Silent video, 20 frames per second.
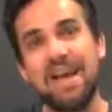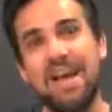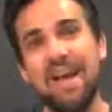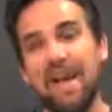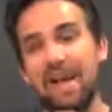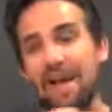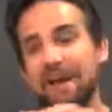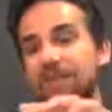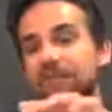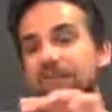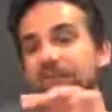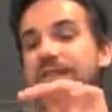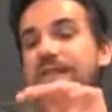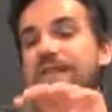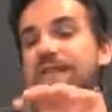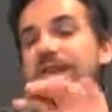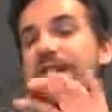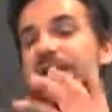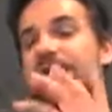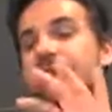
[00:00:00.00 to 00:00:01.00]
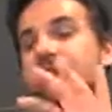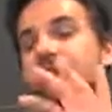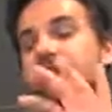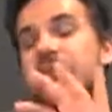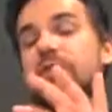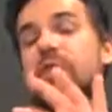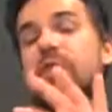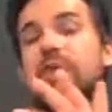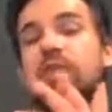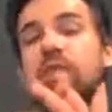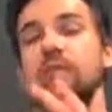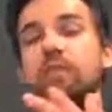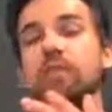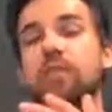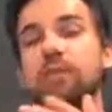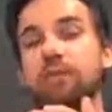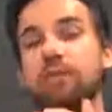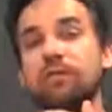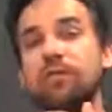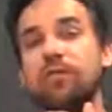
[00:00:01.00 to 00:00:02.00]
and you just stand there and you film
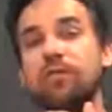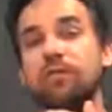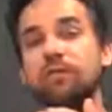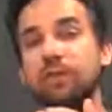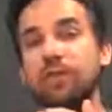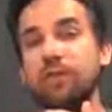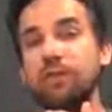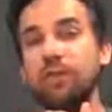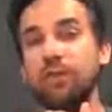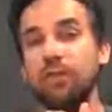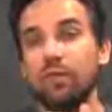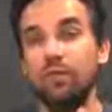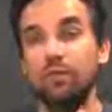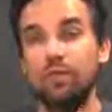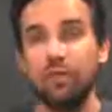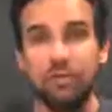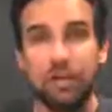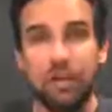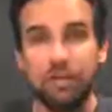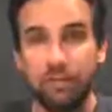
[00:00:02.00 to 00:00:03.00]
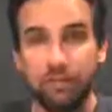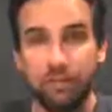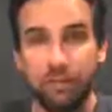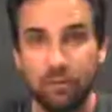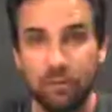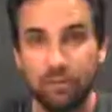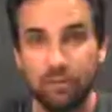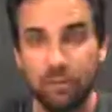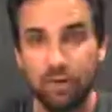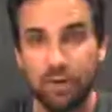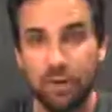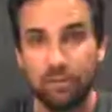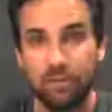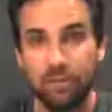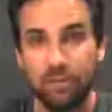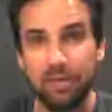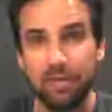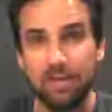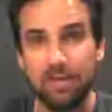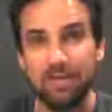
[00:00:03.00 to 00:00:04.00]
and you film and you film, and you might be filming for a couple
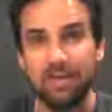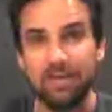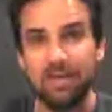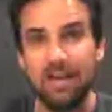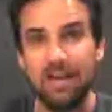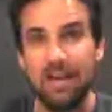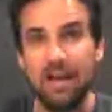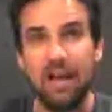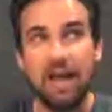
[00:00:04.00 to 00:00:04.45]
of minutes,